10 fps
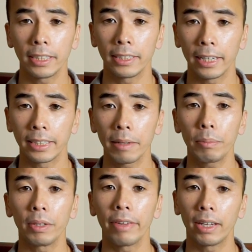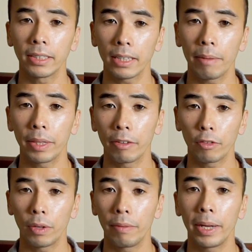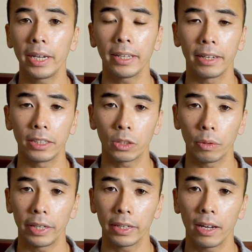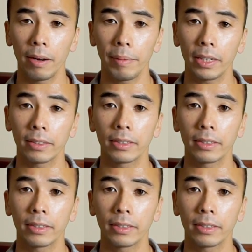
is an example of how stopping the flow of money can destroy the economy.